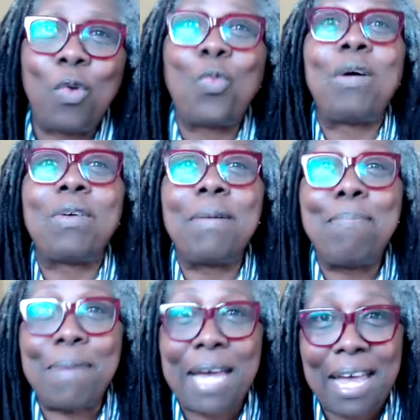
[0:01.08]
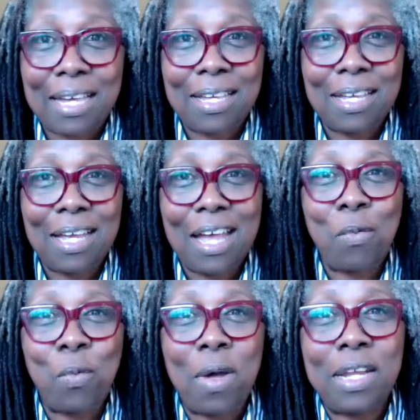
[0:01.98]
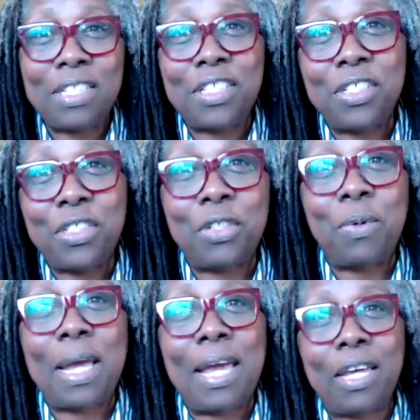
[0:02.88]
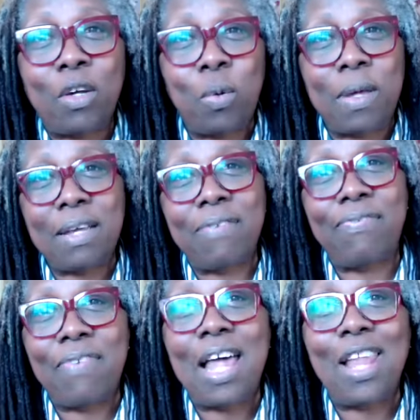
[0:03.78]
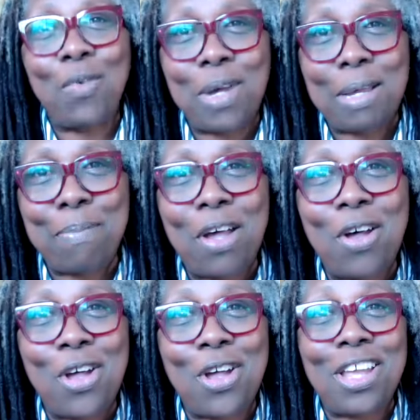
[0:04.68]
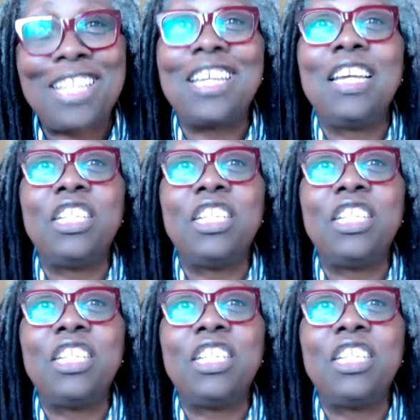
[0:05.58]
Welcome back. I wanted to do a quick follow-up on